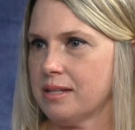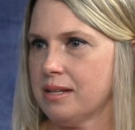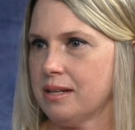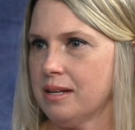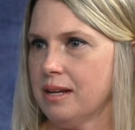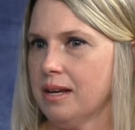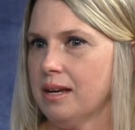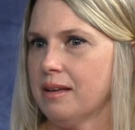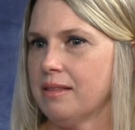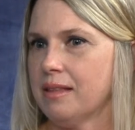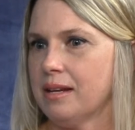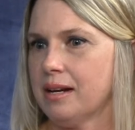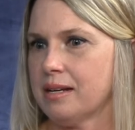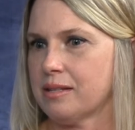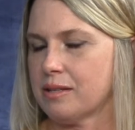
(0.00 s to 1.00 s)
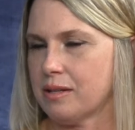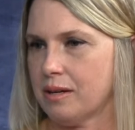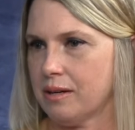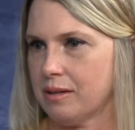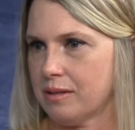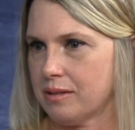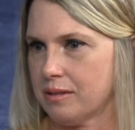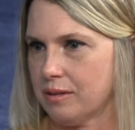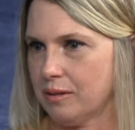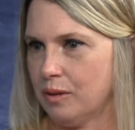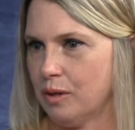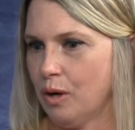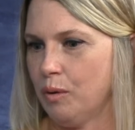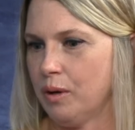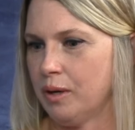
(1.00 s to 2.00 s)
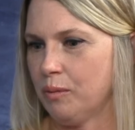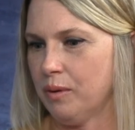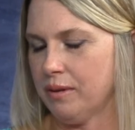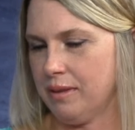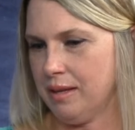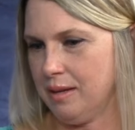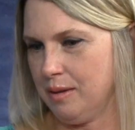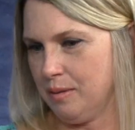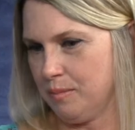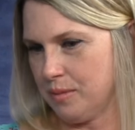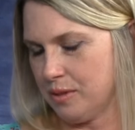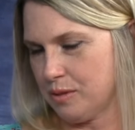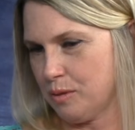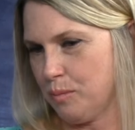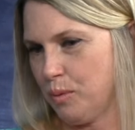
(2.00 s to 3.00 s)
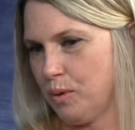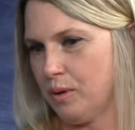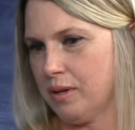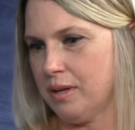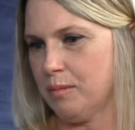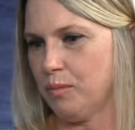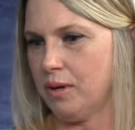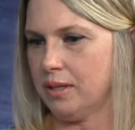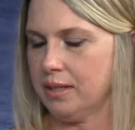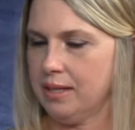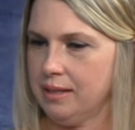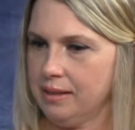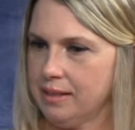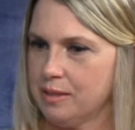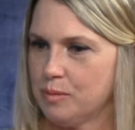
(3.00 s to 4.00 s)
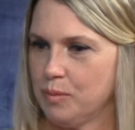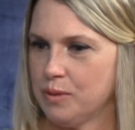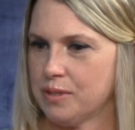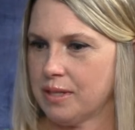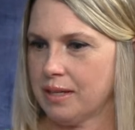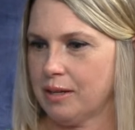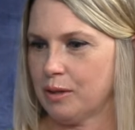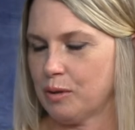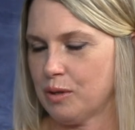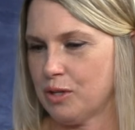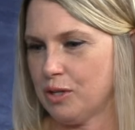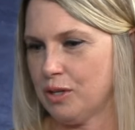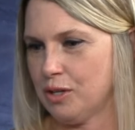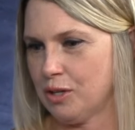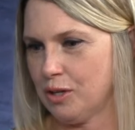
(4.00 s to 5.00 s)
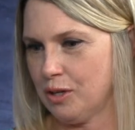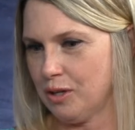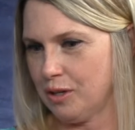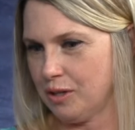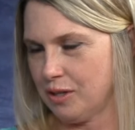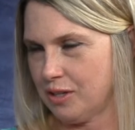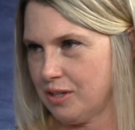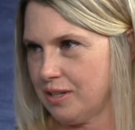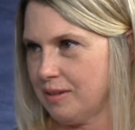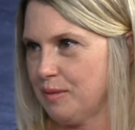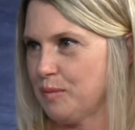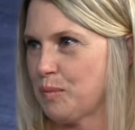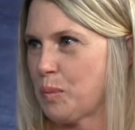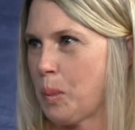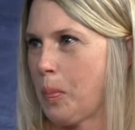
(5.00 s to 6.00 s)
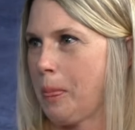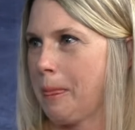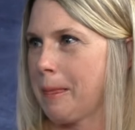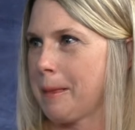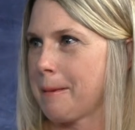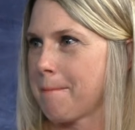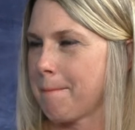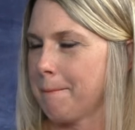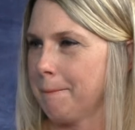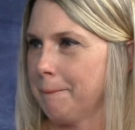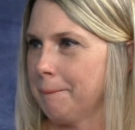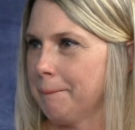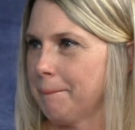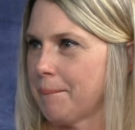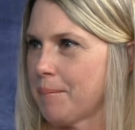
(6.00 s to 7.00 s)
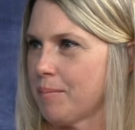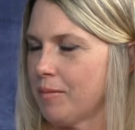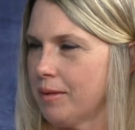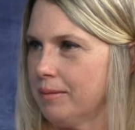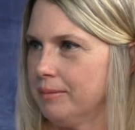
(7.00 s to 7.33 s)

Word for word: And then I start going with him to support him while he leads music at a Christian church. What did you think of going, this